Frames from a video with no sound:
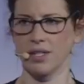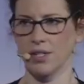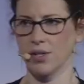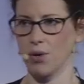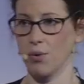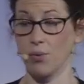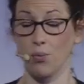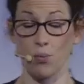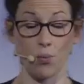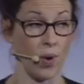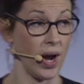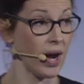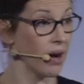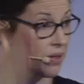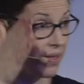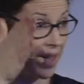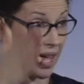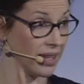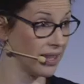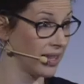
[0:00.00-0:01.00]
So where
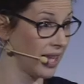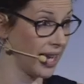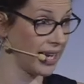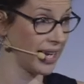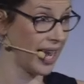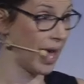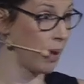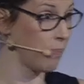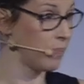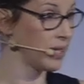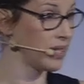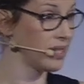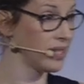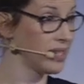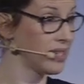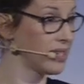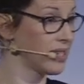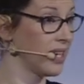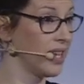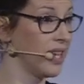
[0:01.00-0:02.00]
that line
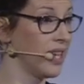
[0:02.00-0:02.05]
happens,